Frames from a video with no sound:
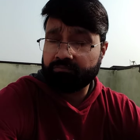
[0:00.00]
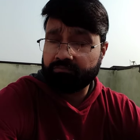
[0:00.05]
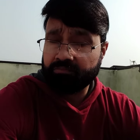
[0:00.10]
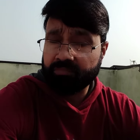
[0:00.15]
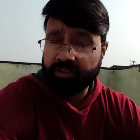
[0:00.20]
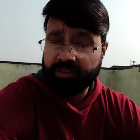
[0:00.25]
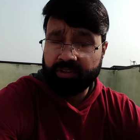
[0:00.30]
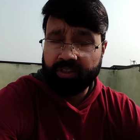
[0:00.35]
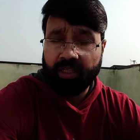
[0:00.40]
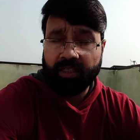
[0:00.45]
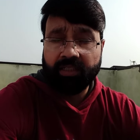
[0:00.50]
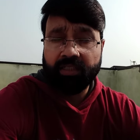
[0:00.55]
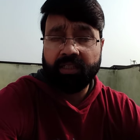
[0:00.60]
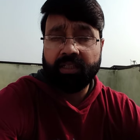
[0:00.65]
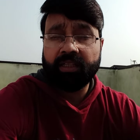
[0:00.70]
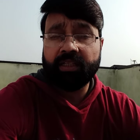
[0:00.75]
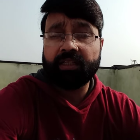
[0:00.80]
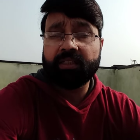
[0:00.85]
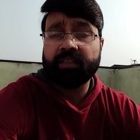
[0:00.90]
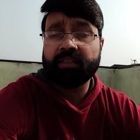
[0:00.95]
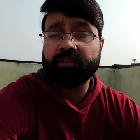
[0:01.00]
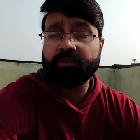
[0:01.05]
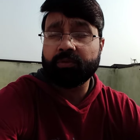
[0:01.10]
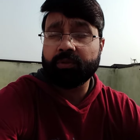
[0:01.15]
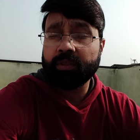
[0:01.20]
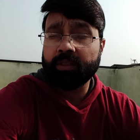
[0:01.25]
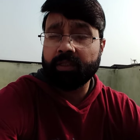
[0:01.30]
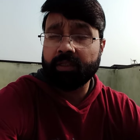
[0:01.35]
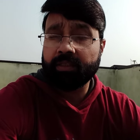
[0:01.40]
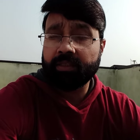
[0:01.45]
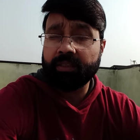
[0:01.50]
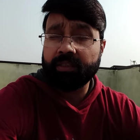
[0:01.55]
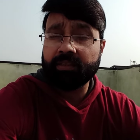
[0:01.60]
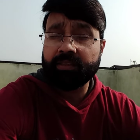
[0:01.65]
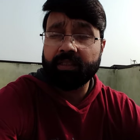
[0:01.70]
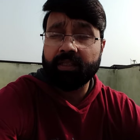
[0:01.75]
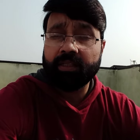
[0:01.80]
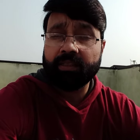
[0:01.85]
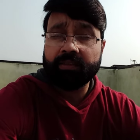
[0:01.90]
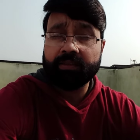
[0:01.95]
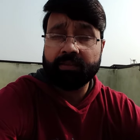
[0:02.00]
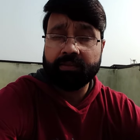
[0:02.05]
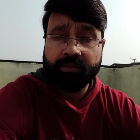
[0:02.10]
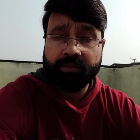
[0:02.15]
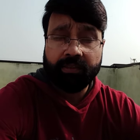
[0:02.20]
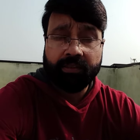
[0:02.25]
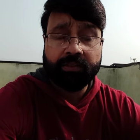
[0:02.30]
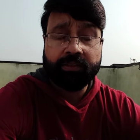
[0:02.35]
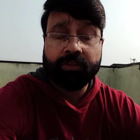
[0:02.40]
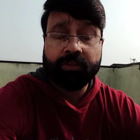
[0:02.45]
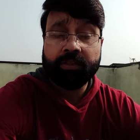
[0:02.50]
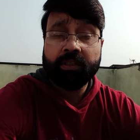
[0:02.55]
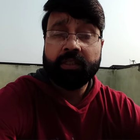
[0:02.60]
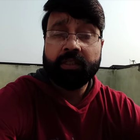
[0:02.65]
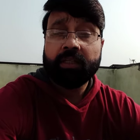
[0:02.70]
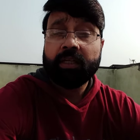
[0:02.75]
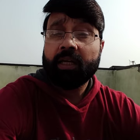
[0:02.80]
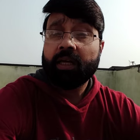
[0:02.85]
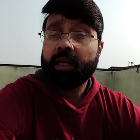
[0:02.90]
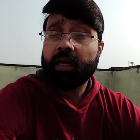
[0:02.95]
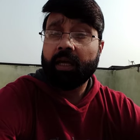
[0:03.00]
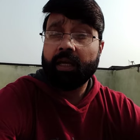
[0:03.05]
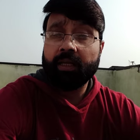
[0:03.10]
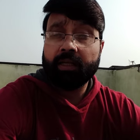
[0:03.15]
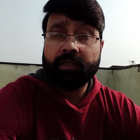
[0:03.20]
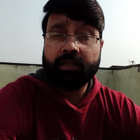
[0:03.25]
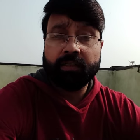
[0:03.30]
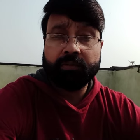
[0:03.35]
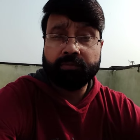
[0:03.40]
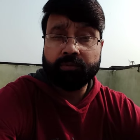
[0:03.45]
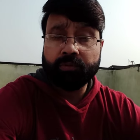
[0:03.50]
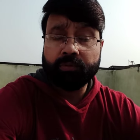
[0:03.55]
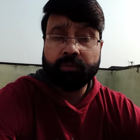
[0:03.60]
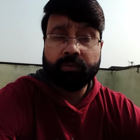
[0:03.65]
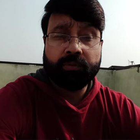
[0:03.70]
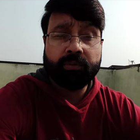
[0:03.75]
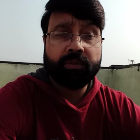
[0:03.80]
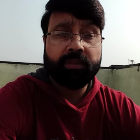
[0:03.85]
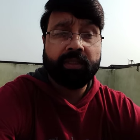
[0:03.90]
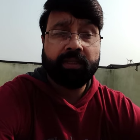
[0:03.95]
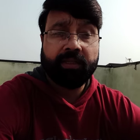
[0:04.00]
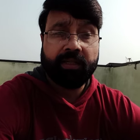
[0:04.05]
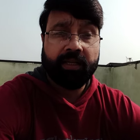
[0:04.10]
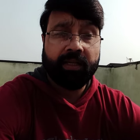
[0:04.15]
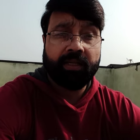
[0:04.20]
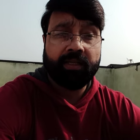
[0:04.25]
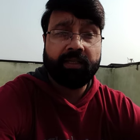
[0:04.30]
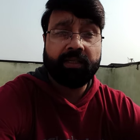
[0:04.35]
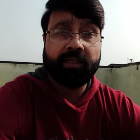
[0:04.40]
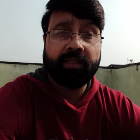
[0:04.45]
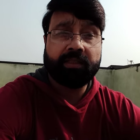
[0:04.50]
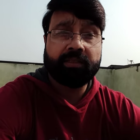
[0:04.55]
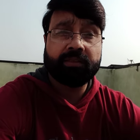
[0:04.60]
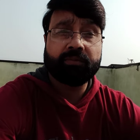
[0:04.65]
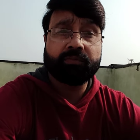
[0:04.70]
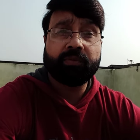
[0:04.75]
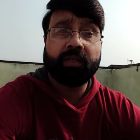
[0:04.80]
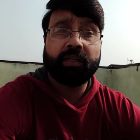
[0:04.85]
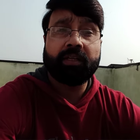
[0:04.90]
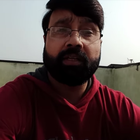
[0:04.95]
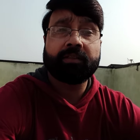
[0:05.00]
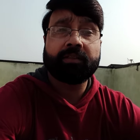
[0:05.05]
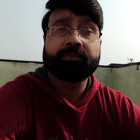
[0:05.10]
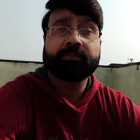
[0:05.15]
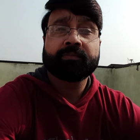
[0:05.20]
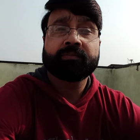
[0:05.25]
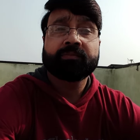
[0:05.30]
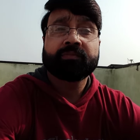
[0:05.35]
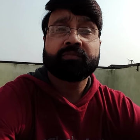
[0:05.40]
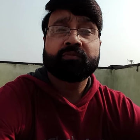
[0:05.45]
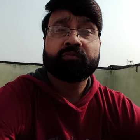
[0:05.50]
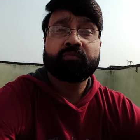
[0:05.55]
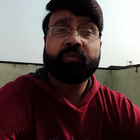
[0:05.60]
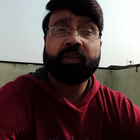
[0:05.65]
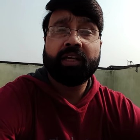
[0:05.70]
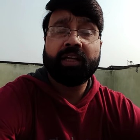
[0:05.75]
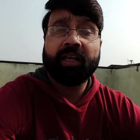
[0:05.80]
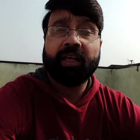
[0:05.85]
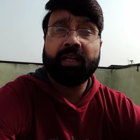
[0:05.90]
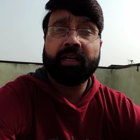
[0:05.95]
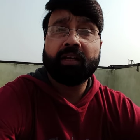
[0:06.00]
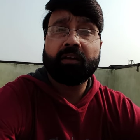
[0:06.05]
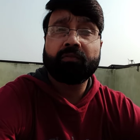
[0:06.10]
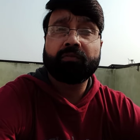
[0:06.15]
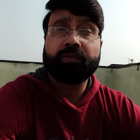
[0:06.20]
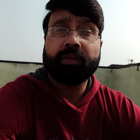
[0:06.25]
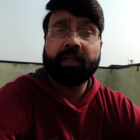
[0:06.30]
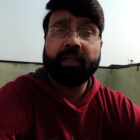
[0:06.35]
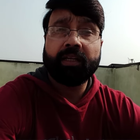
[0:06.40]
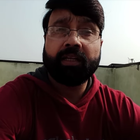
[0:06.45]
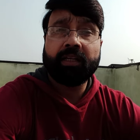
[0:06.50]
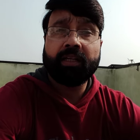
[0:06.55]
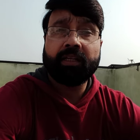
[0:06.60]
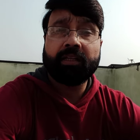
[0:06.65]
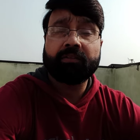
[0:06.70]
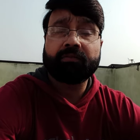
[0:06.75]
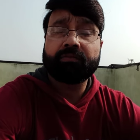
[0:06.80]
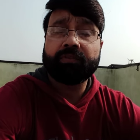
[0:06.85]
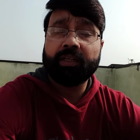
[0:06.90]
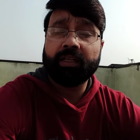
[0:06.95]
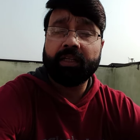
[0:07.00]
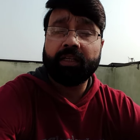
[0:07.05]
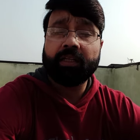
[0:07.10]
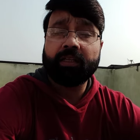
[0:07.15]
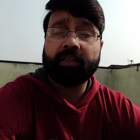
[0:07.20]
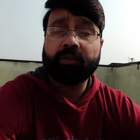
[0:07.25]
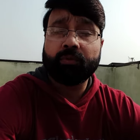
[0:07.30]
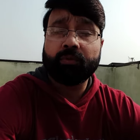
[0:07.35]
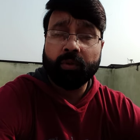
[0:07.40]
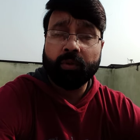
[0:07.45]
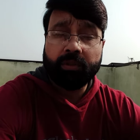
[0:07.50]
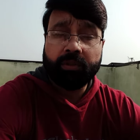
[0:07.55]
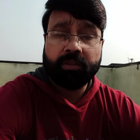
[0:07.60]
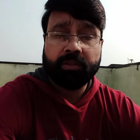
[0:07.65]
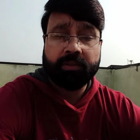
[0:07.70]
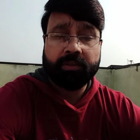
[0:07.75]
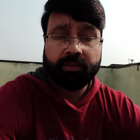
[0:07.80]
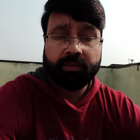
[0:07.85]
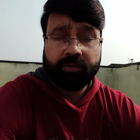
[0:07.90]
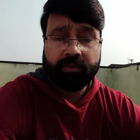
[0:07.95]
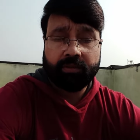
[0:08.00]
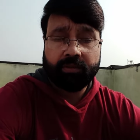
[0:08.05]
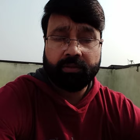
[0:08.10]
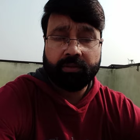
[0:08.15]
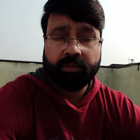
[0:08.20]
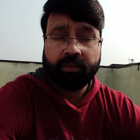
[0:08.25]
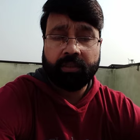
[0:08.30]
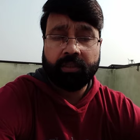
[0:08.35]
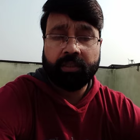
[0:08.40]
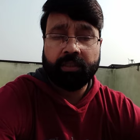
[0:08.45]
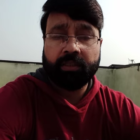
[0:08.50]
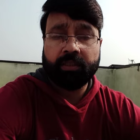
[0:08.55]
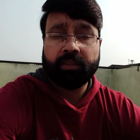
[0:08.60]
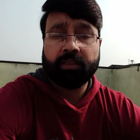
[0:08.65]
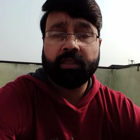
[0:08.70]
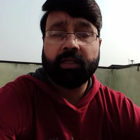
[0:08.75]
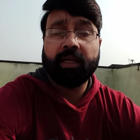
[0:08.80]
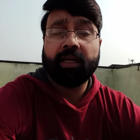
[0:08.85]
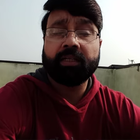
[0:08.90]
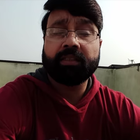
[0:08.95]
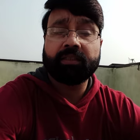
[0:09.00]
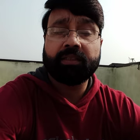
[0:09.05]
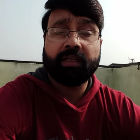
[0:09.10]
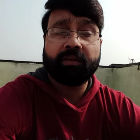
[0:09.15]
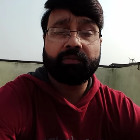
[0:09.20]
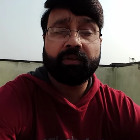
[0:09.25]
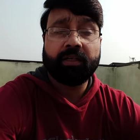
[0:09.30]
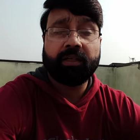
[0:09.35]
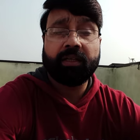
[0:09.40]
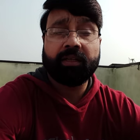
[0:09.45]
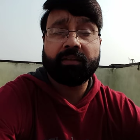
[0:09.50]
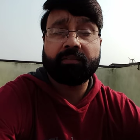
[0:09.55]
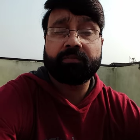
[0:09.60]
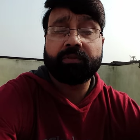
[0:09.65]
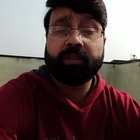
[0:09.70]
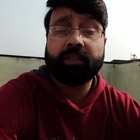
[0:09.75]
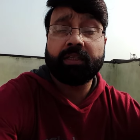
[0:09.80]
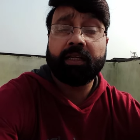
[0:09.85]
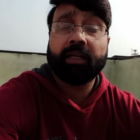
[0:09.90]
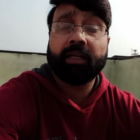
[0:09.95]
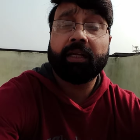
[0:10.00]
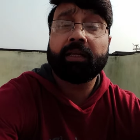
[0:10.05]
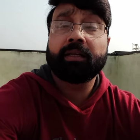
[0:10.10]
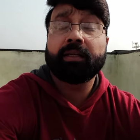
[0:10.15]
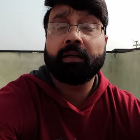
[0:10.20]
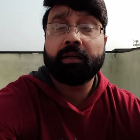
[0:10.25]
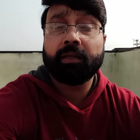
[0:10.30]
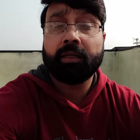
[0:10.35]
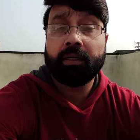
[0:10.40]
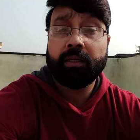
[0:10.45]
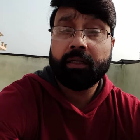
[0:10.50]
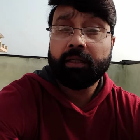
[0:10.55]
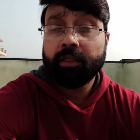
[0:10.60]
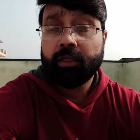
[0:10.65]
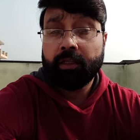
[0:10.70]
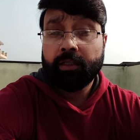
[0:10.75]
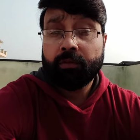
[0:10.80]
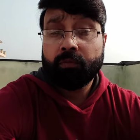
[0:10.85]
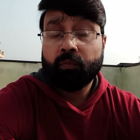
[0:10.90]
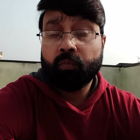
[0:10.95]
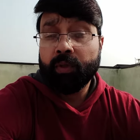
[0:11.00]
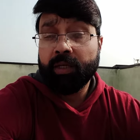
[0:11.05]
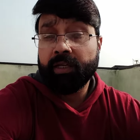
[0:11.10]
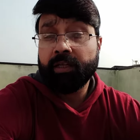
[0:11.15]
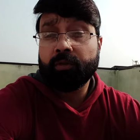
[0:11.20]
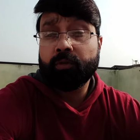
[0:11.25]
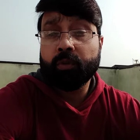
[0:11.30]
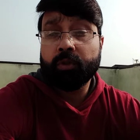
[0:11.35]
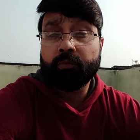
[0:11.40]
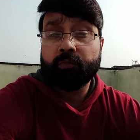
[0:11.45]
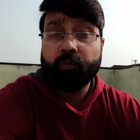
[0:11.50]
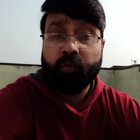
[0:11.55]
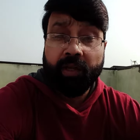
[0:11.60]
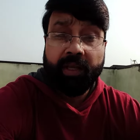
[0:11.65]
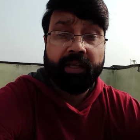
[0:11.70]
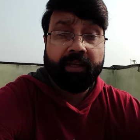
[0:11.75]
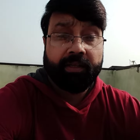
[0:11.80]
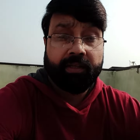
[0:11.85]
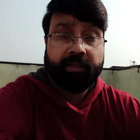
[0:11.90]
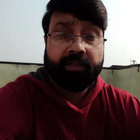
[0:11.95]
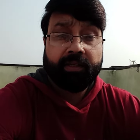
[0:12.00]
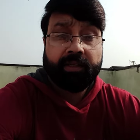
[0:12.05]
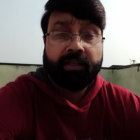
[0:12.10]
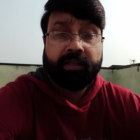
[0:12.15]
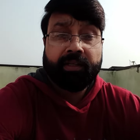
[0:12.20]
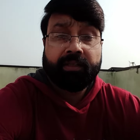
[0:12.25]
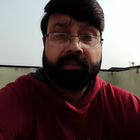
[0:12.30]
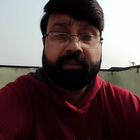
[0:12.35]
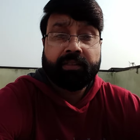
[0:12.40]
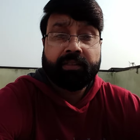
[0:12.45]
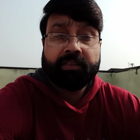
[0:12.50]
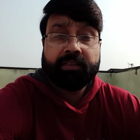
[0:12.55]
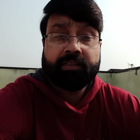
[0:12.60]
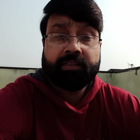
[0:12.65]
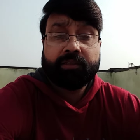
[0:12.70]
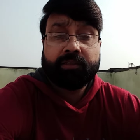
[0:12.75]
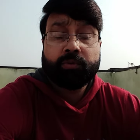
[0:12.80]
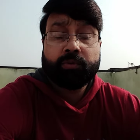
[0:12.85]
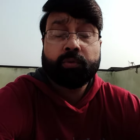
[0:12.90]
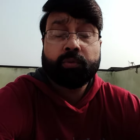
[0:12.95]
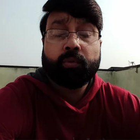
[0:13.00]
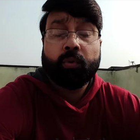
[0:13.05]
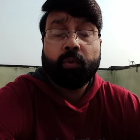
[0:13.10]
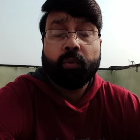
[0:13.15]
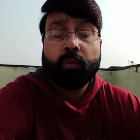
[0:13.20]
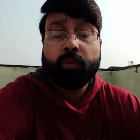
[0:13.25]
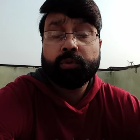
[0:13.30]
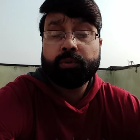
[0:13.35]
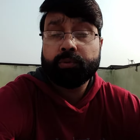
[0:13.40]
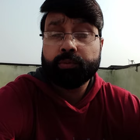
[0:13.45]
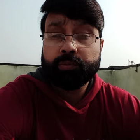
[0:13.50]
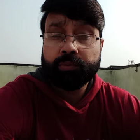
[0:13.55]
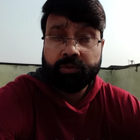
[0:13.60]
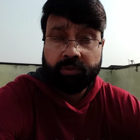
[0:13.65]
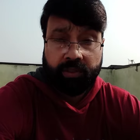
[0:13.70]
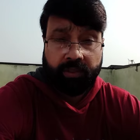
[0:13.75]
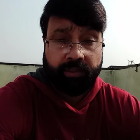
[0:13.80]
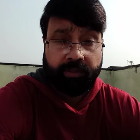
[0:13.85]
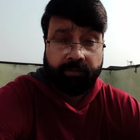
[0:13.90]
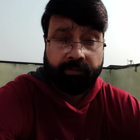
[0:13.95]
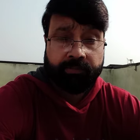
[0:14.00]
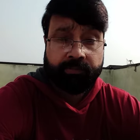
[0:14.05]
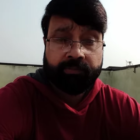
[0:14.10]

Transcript: studied, did the research, I come to note that Aries will be in a very, very good, and they will be in a very good way in this 2023.